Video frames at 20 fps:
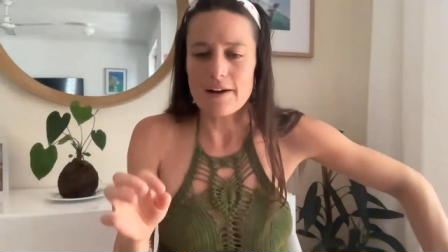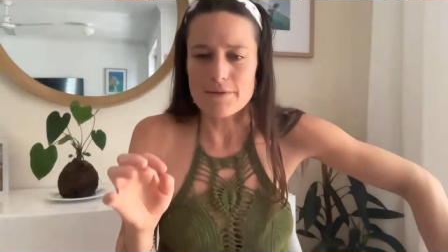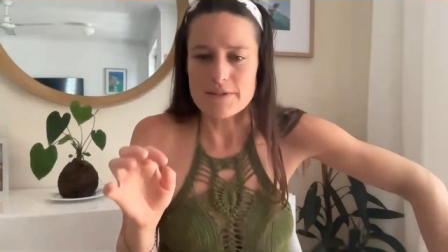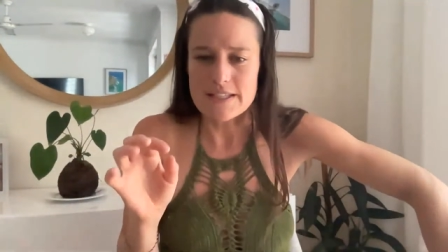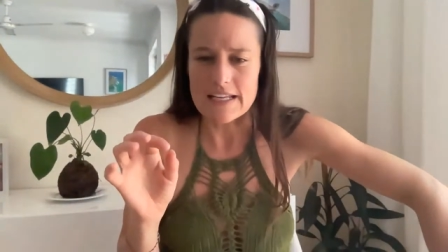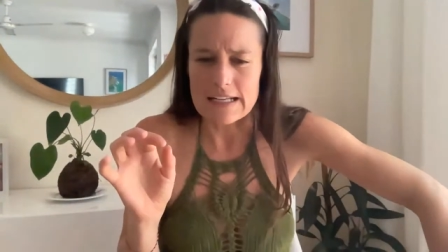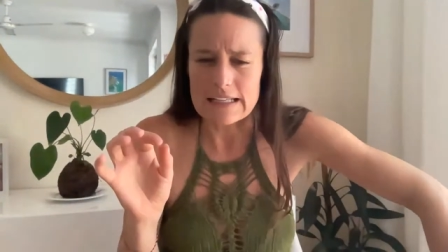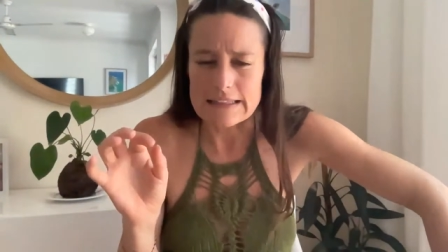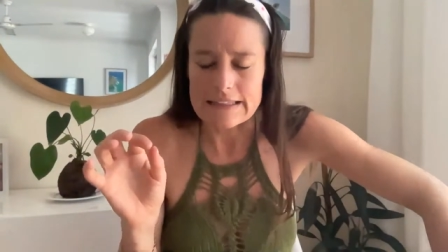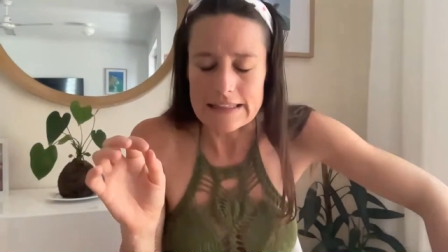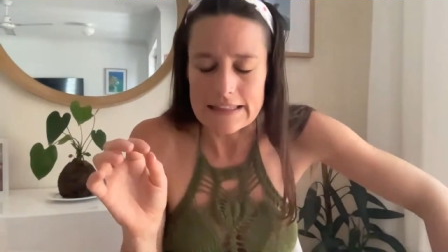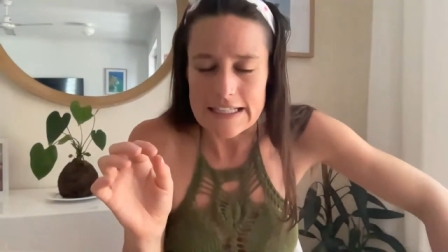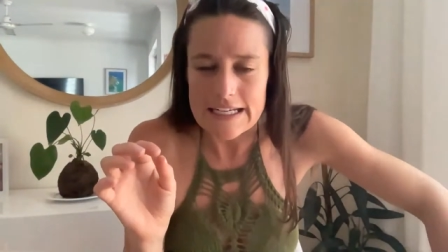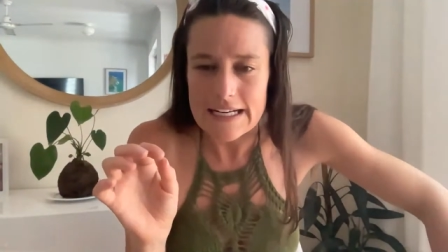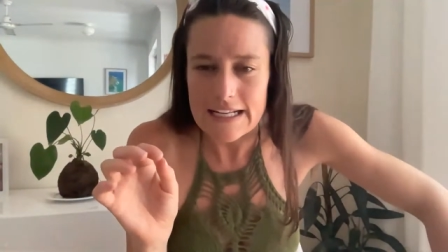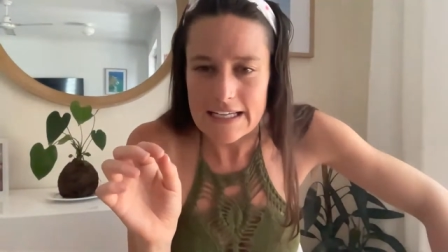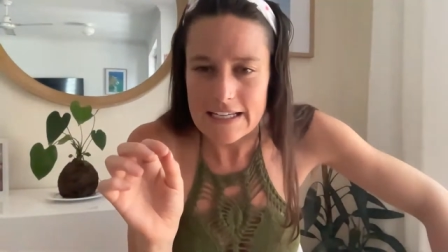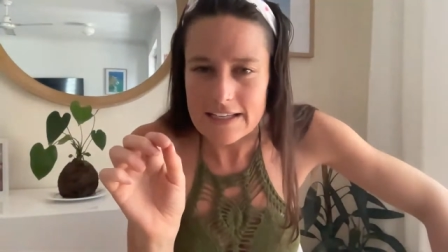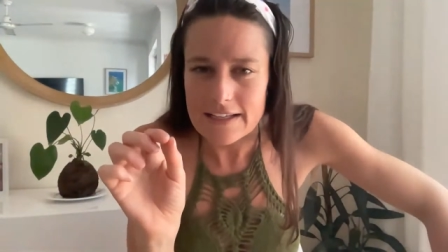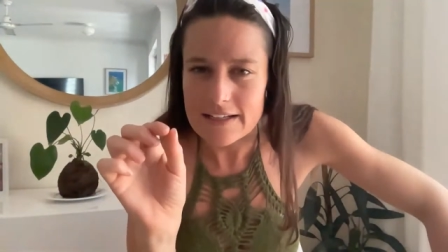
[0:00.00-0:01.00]
I was like
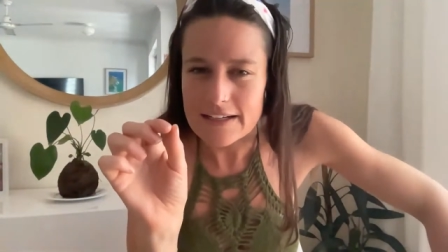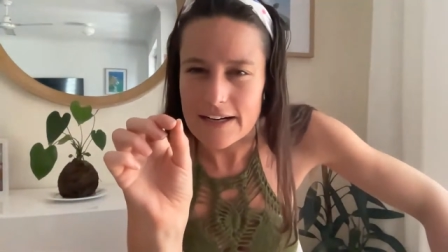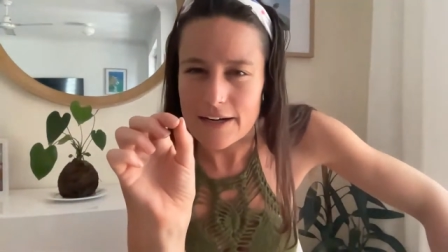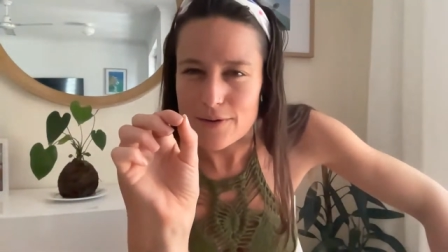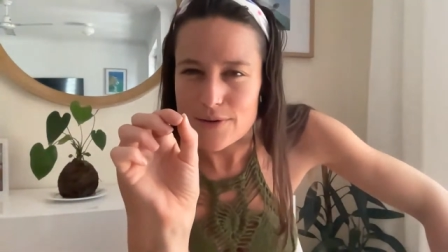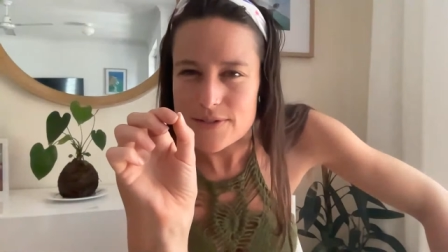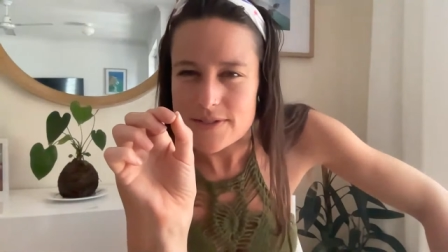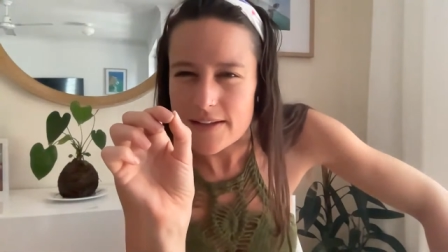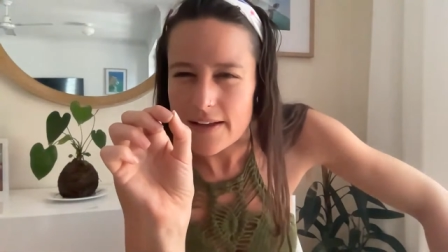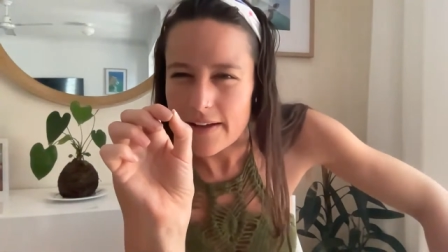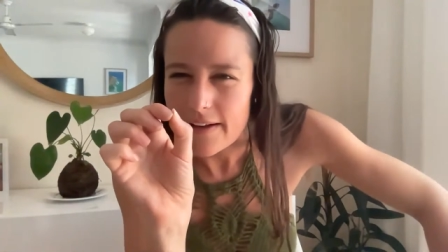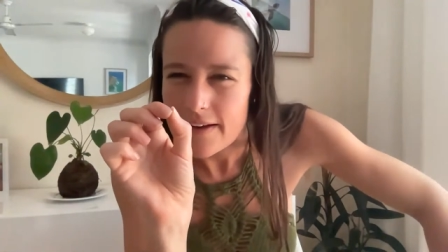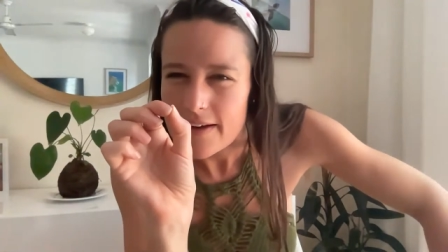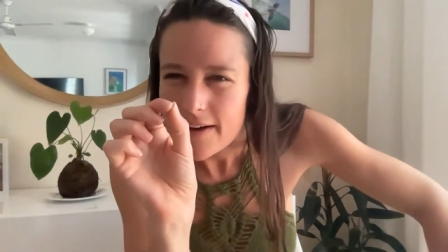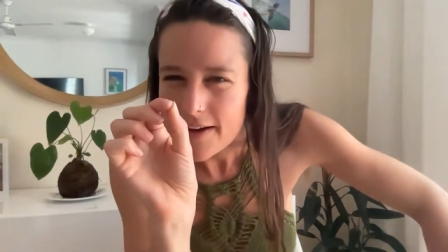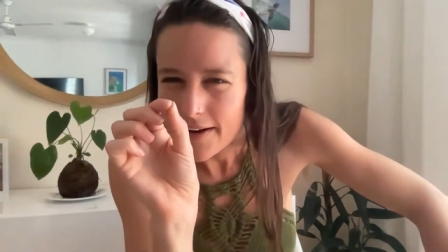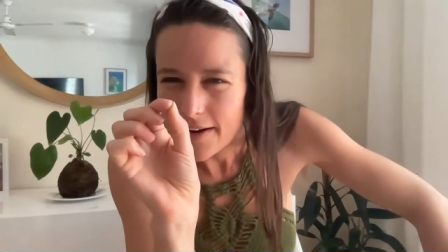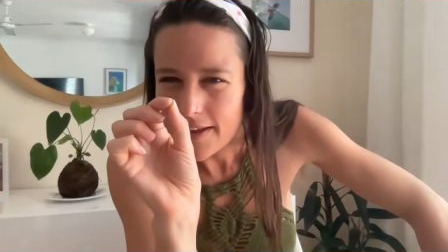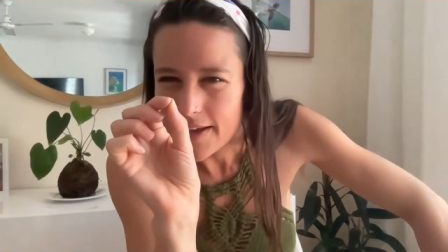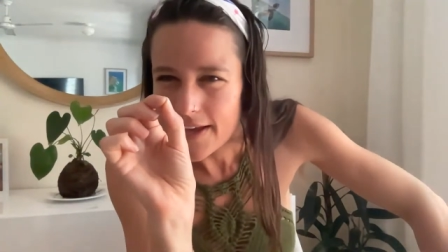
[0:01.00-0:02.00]
leaning in and I was like,
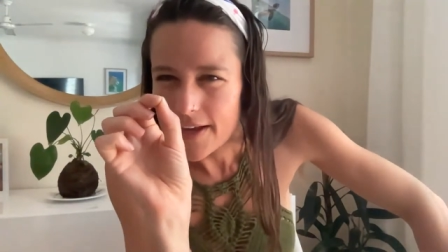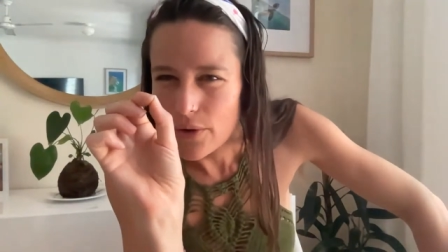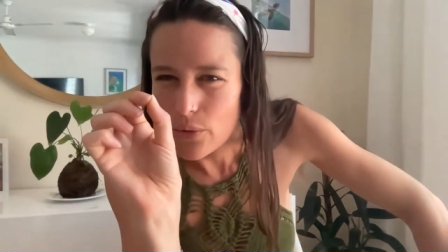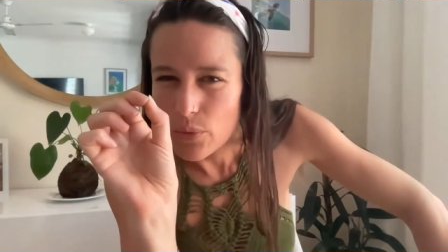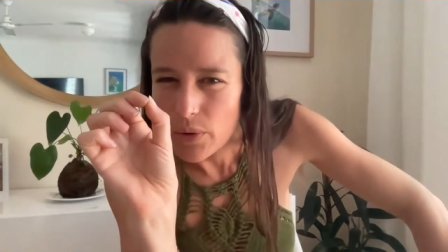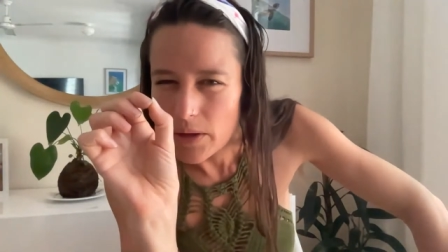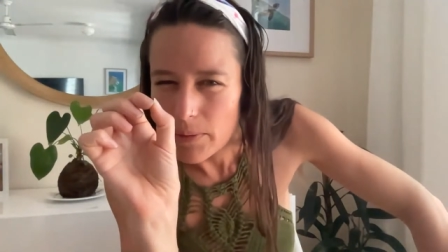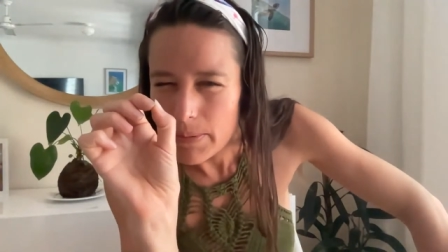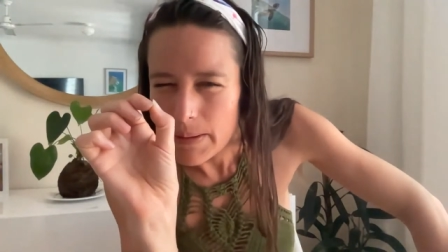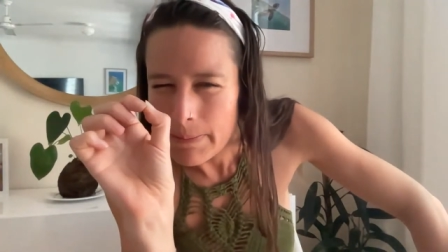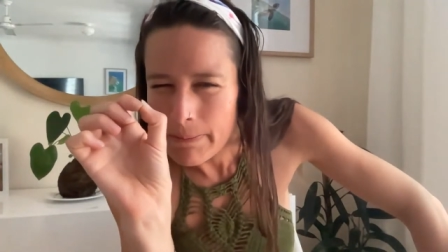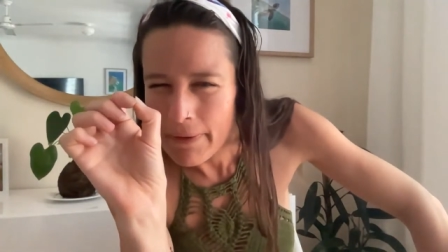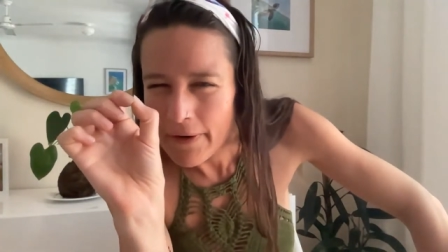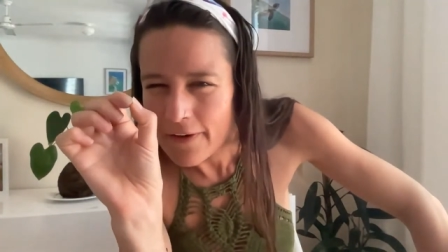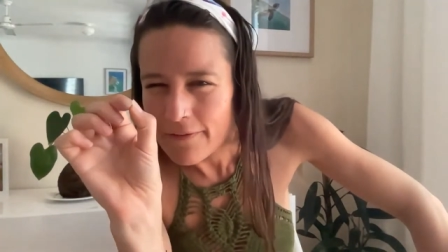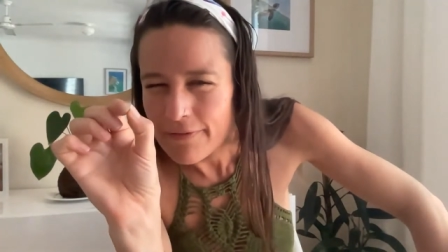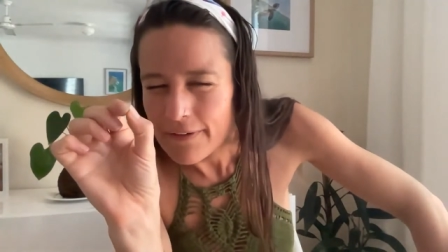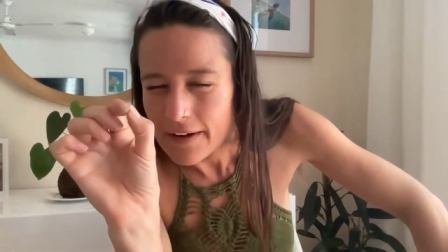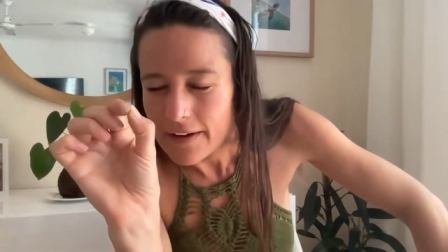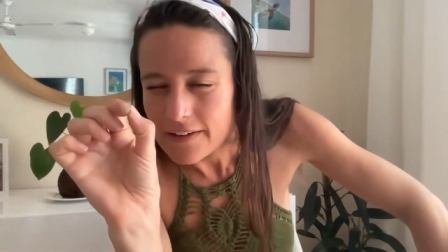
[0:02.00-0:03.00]
it will be
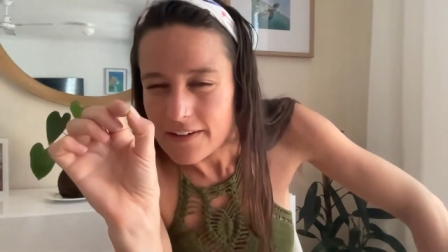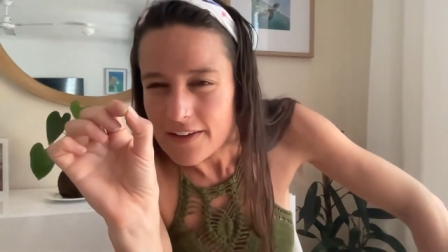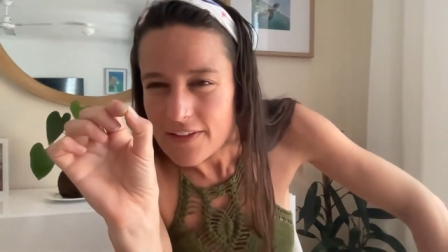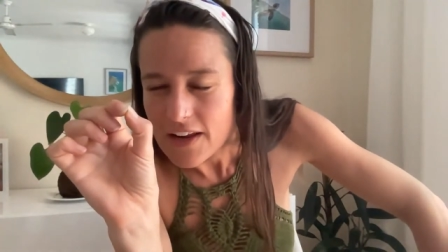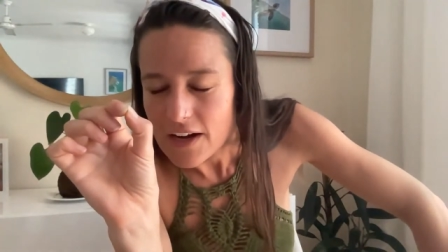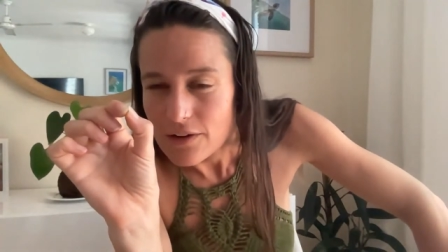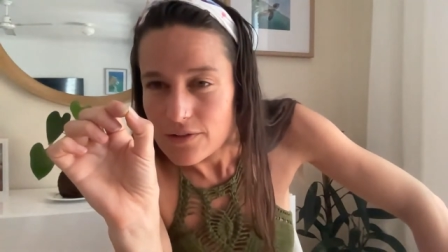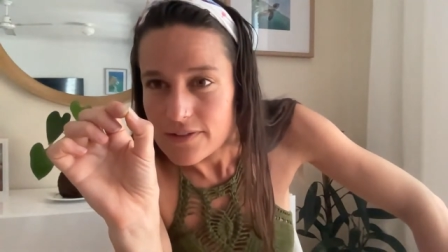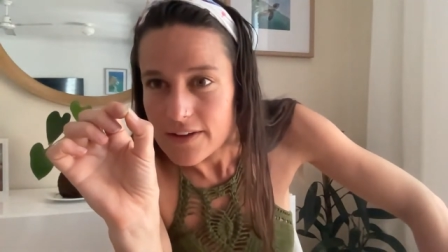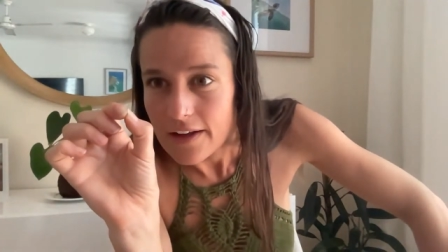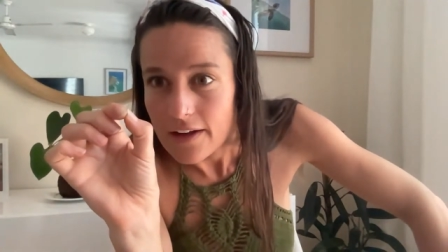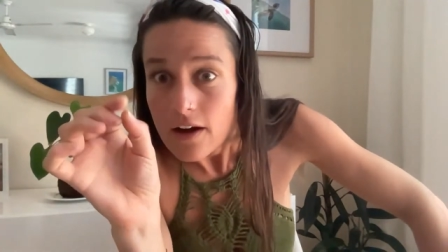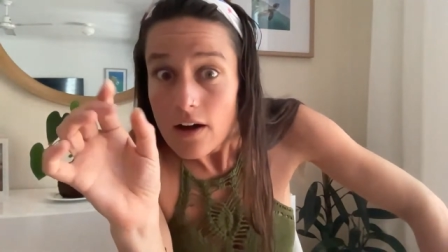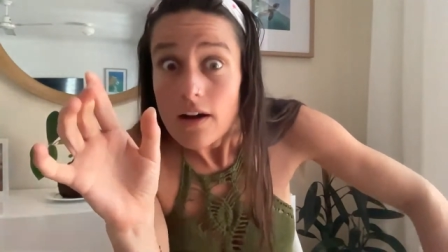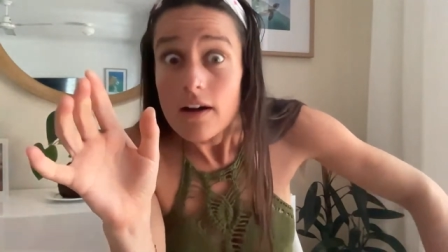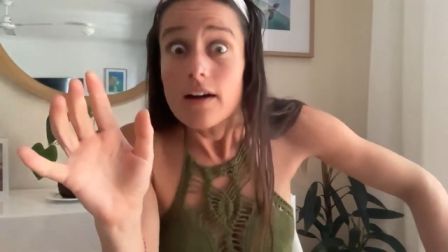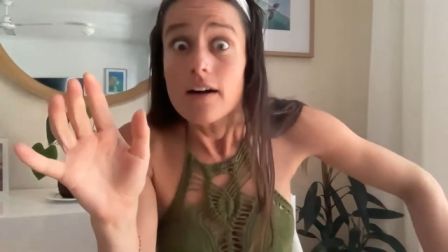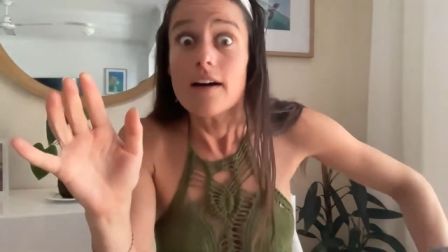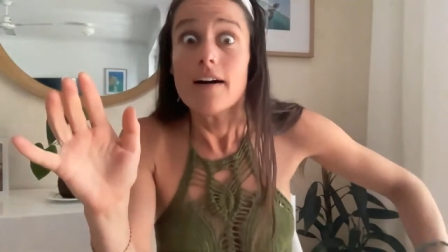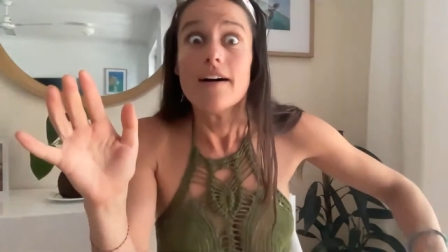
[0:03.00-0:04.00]
perfect. And then I was like,
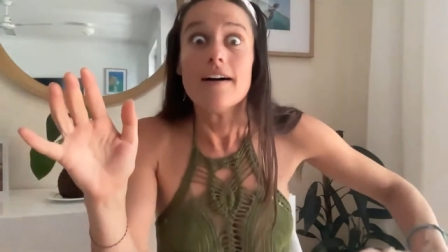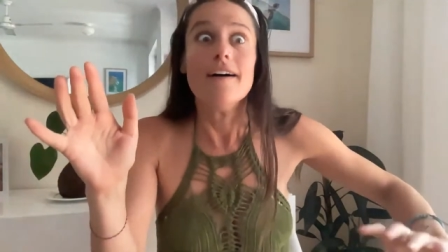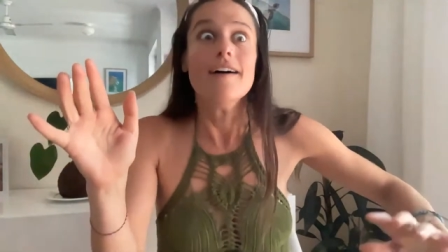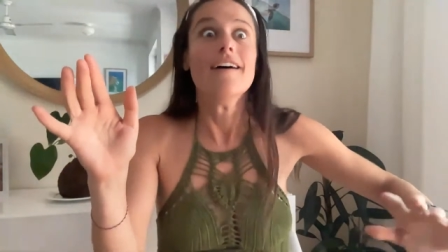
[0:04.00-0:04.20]
oh,